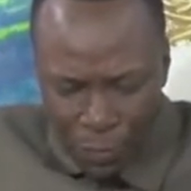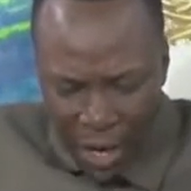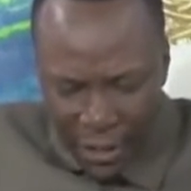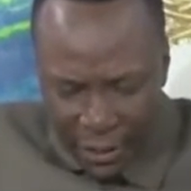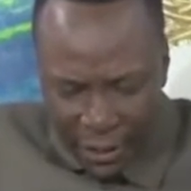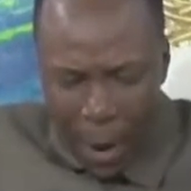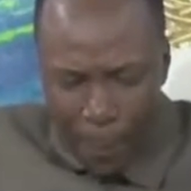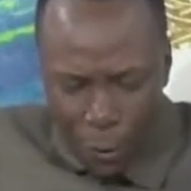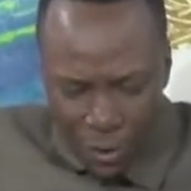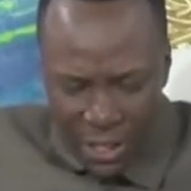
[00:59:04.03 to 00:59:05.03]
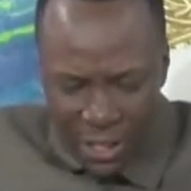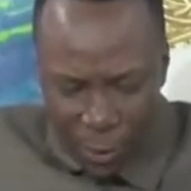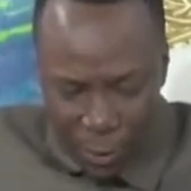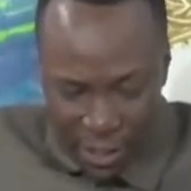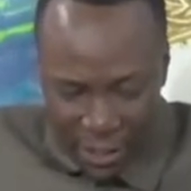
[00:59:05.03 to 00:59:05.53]
Andika hapo,
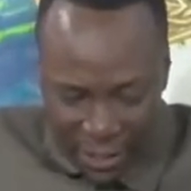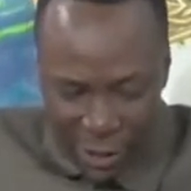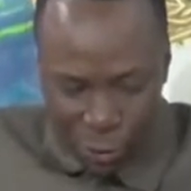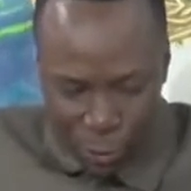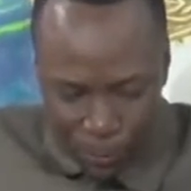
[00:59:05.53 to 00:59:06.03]
sitakosa kitu.